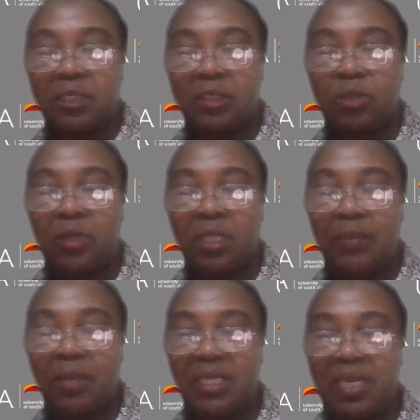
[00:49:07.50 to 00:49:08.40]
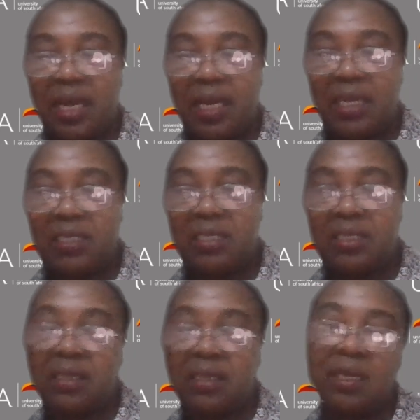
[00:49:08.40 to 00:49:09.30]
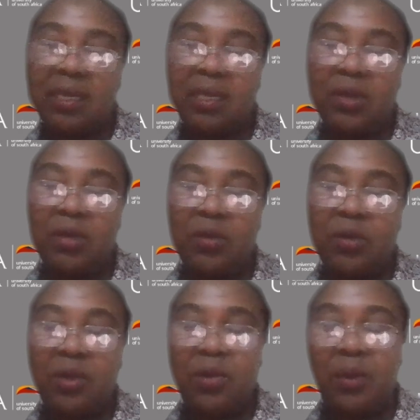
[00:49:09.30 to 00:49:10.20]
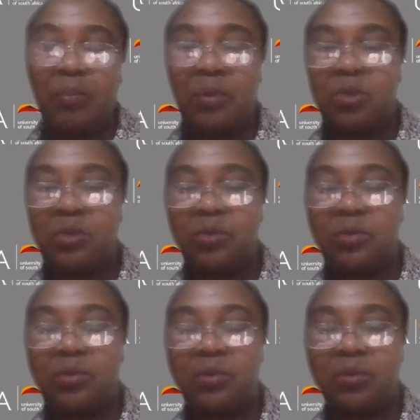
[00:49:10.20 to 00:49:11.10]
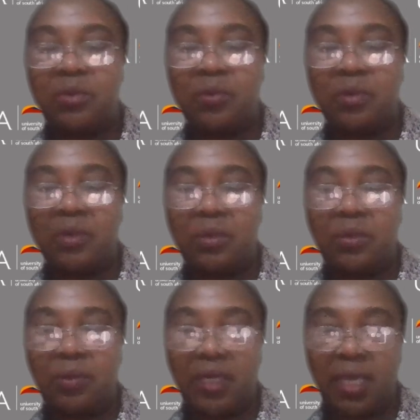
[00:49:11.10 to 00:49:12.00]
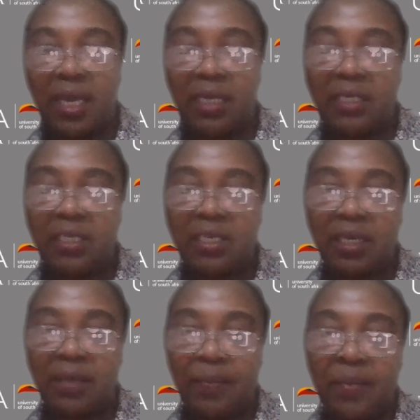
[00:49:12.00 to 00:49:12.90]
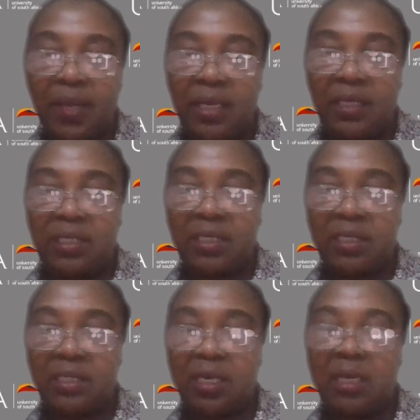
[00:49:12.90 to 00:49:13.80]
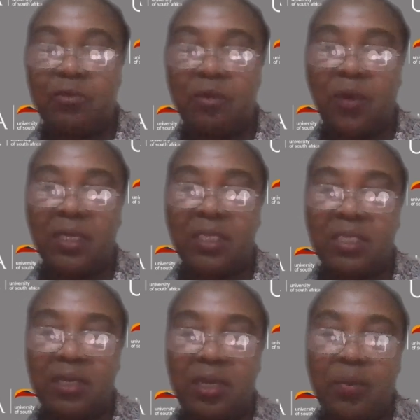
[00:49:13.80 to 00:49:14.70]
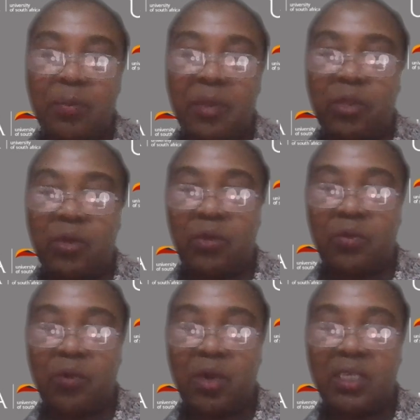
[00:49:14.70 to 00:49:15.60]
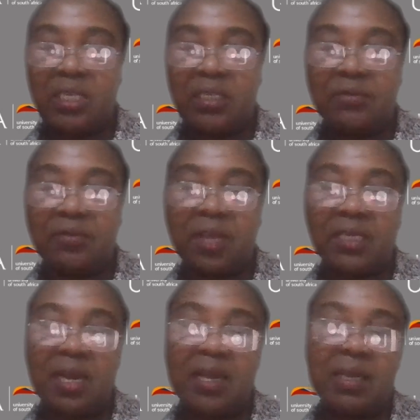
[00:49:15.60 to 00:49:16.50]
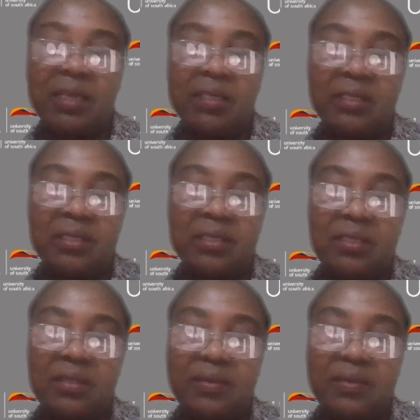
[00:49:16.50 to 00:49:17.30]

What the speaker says: So thematic analysis, I think in your books you will get it. It's a straightforward method of qualitative data analysis.